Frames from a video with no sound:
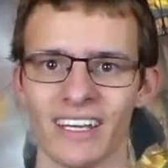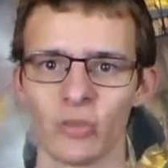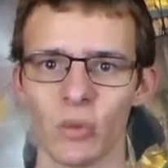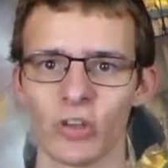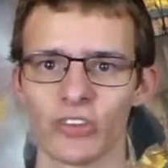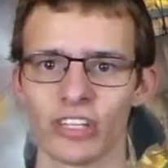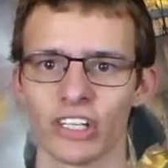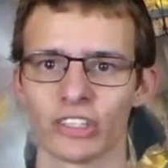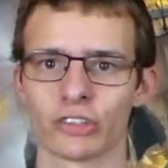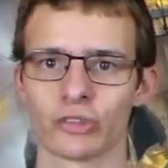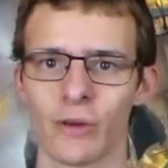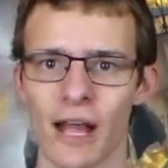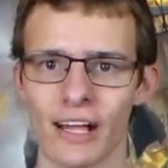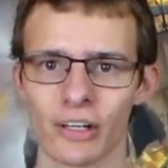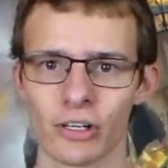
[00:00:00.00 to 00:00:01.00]
He's mostly a
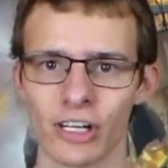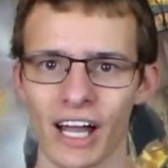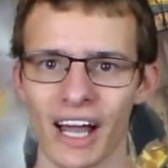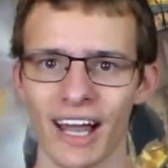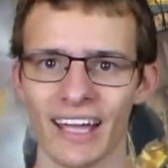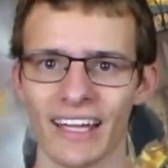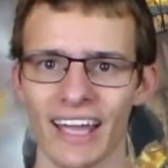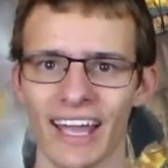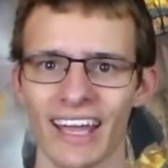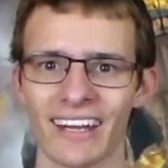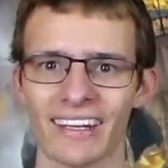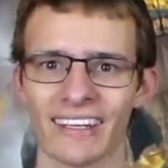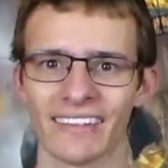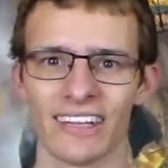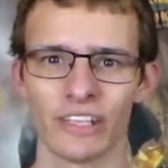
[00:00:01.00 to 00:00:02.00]
tracker guy,
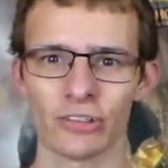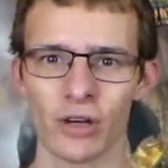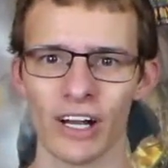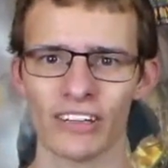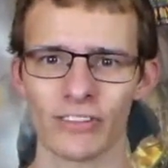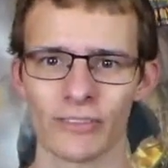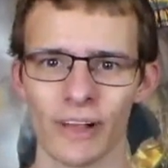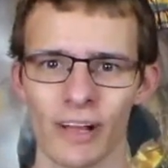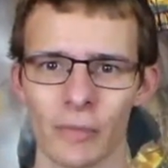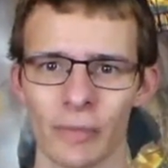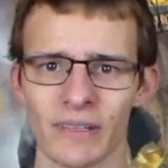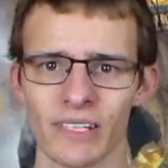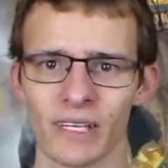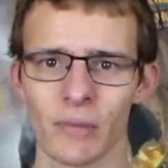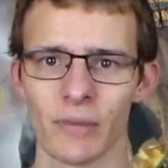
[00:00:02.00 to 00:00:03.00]
and they tried
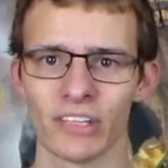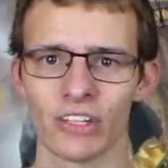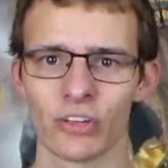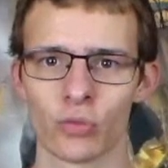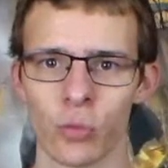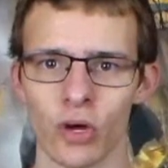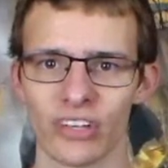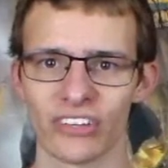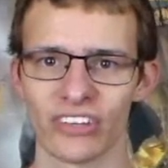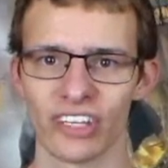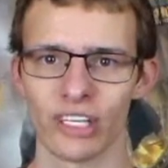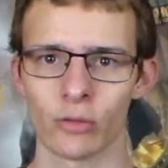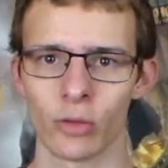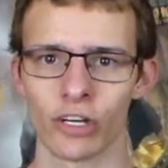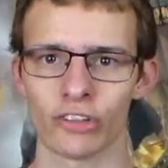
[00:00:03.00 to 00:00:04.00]
developing him in this one
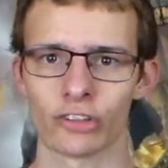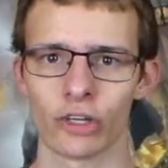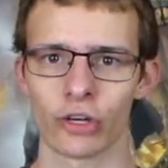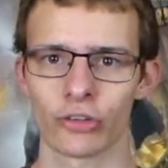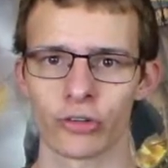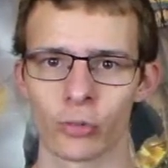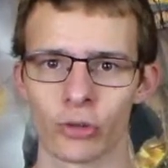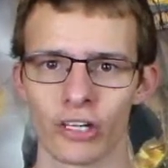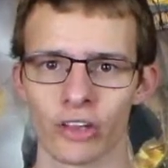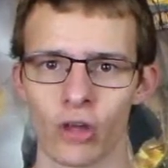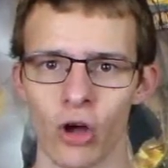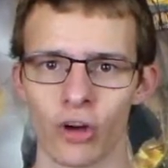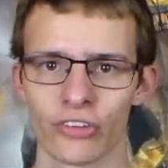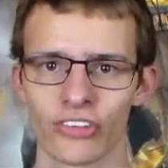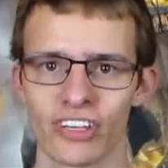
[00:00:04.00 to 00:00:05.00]
scene where he talks to Brie
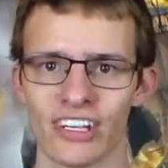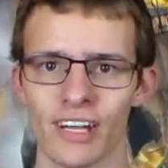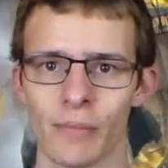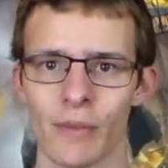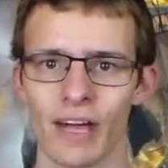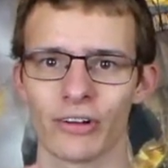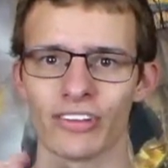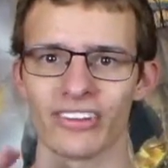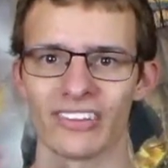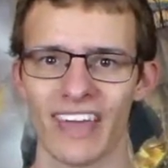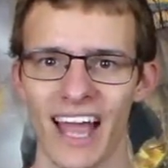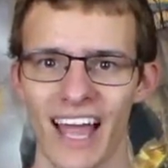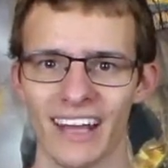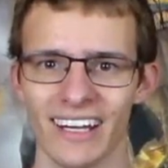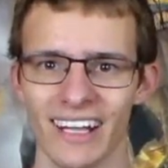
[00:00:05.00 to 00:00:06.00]
Larson about his
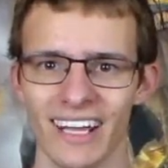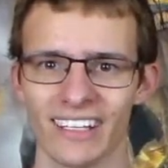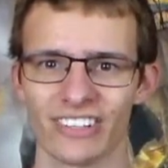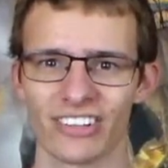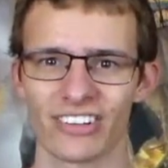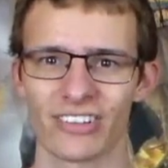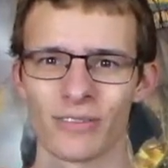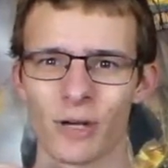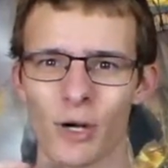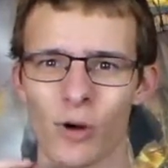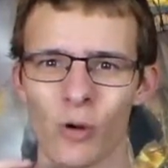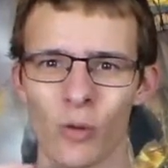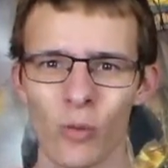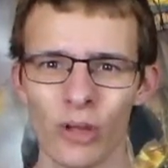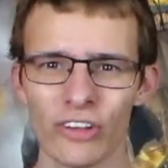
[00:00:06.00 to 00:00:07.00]
dad and just
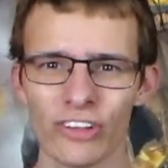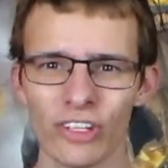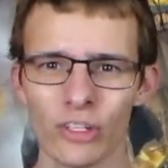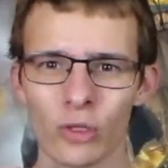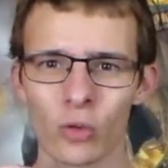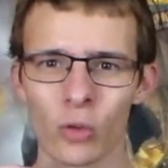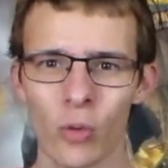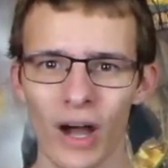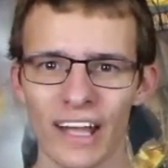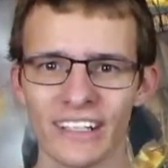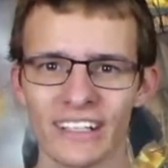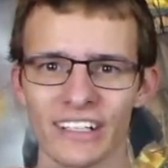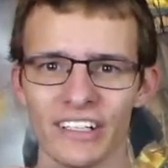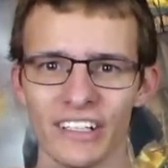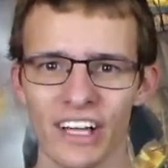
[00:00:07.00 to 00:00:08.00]
wasn't
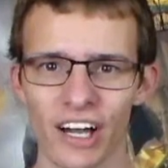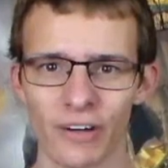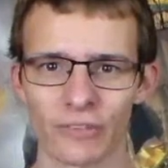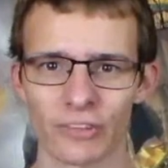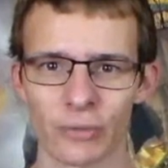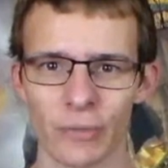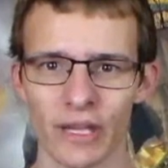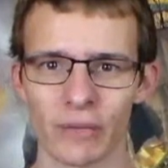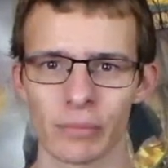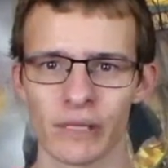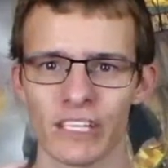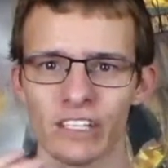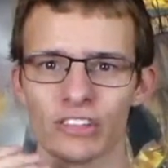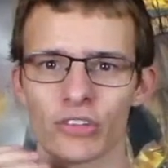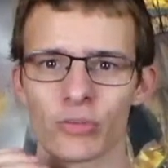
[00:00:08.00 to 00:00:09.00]
quite enough to make
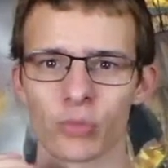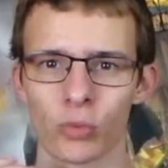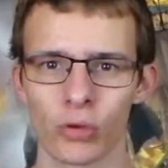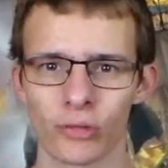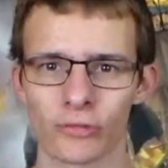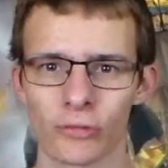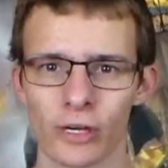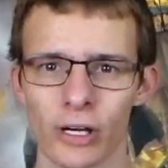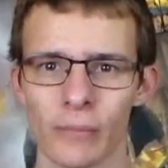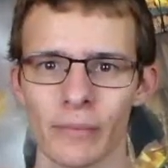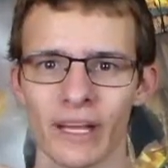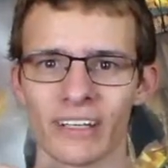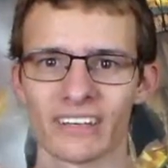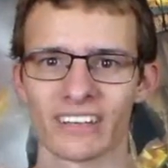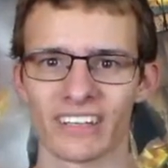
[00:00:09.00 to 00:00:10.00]
me just root for him
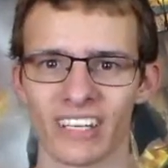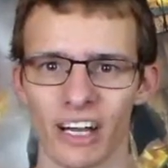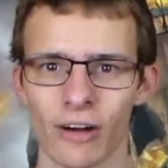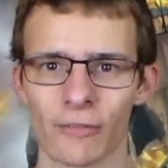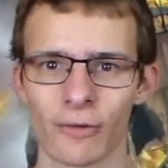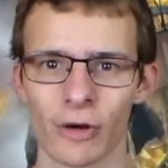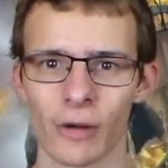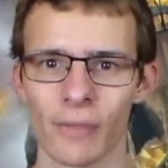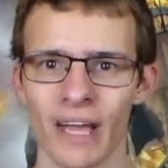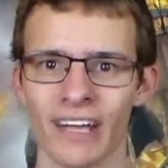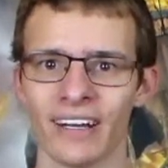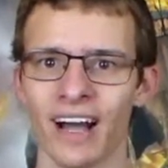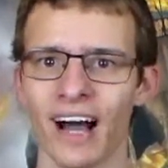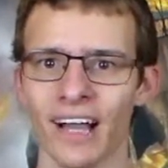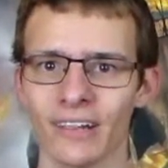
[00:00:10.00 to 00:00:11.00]
and to care for him.
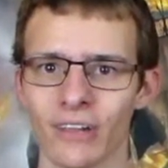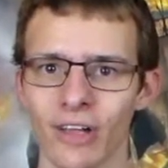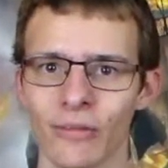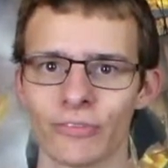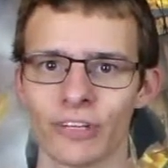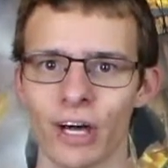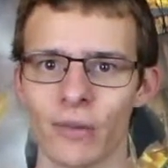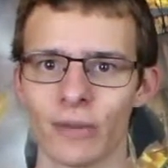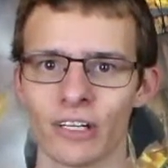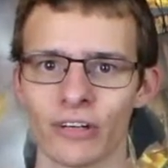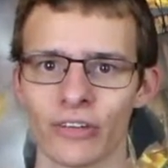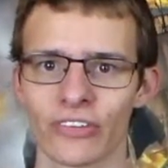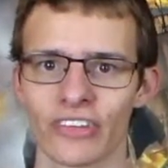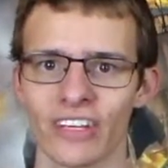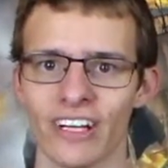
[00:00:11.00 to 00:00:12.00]
And I love Tom
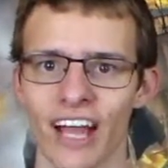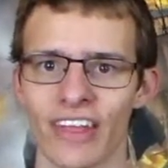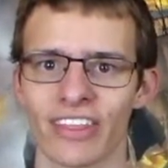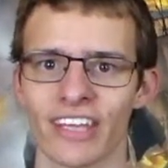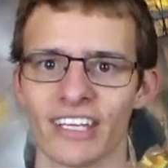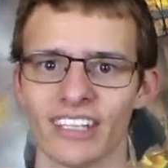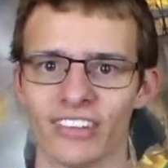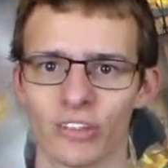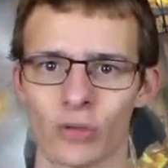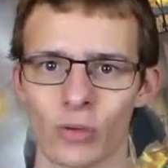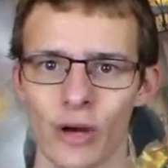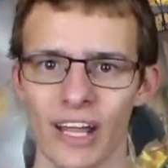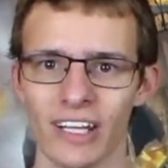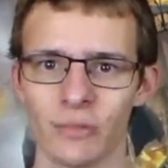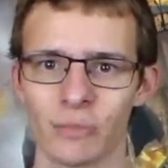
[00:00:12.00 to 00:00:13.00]
Hiddleston. I think he's
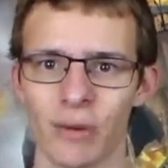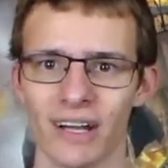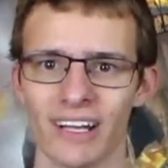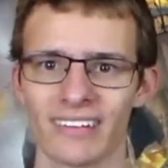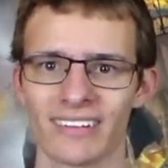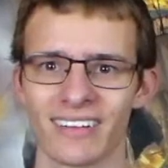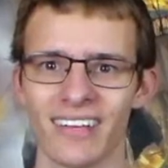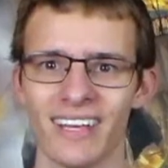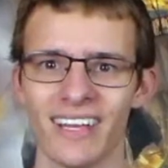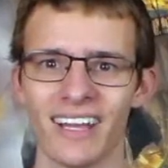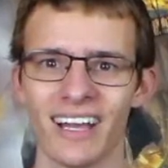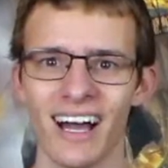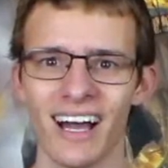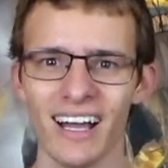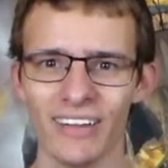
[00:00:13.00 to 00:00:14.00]
great, but
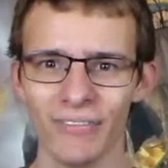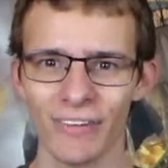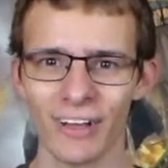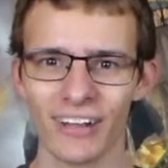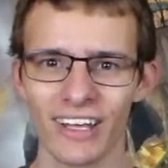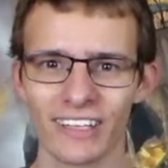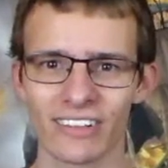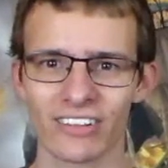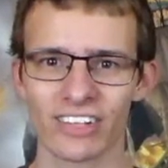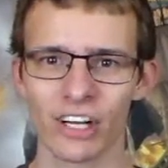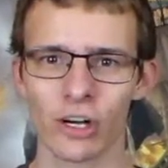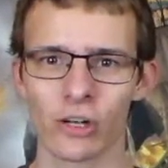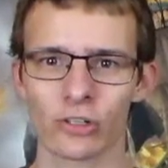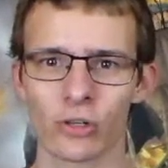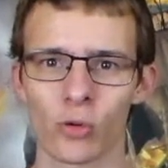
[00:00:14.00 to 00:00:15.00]
I felt like his
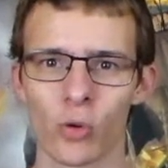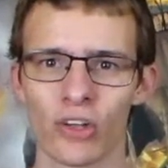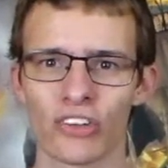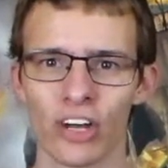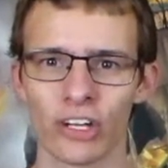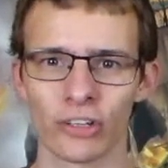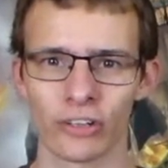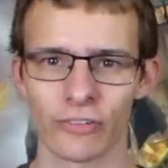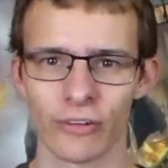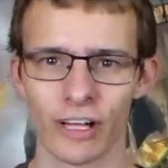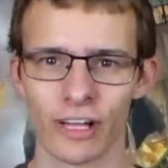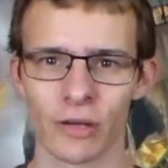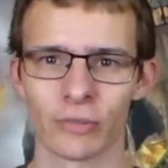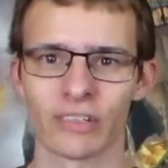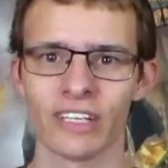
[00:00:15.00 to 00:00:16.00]
character was
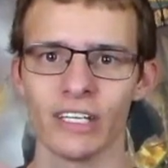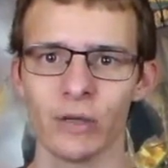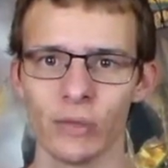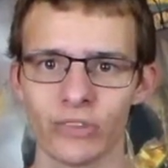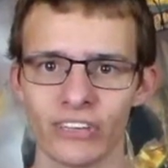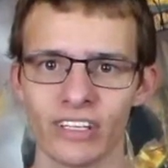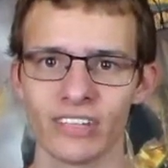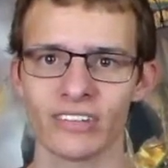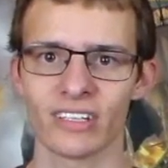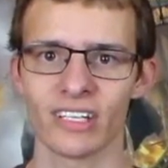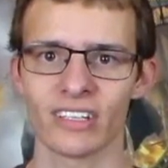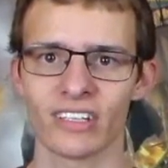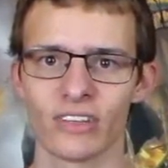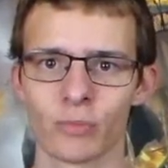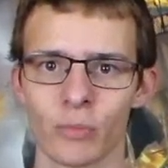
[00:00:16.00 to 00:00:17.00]
underdeveloped. He was decent
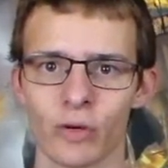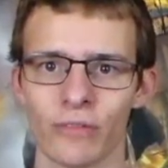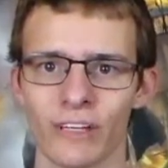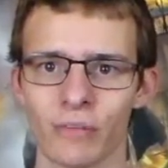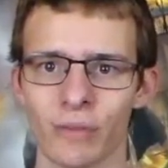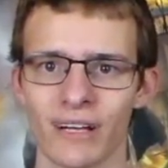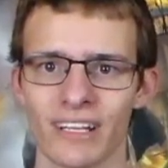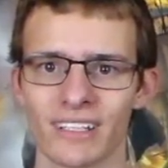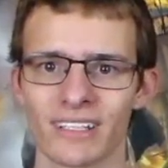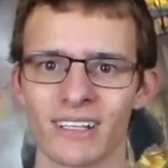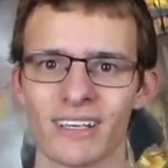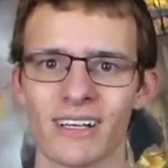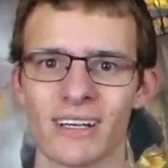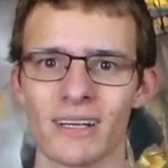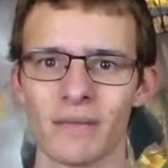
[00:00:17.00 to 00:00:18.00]
in this movie, but
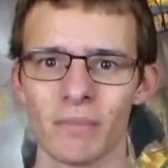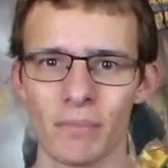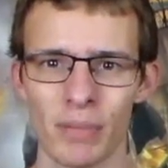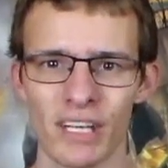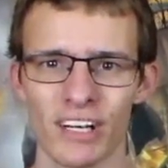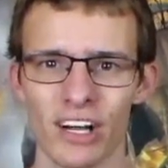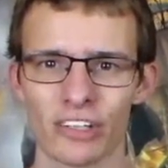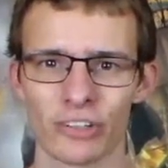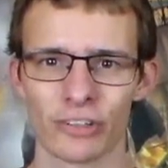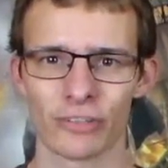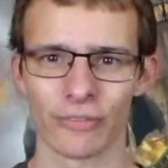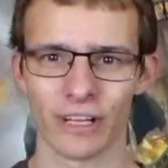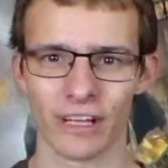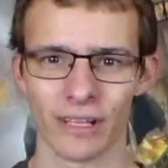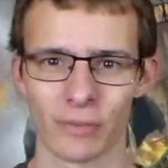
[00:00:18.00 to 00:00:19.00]
bit
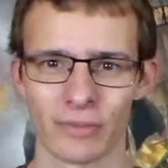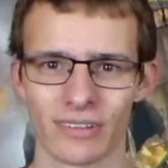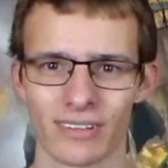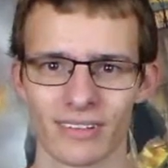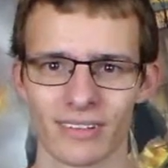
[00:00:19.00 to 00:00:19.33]
underdeveloped.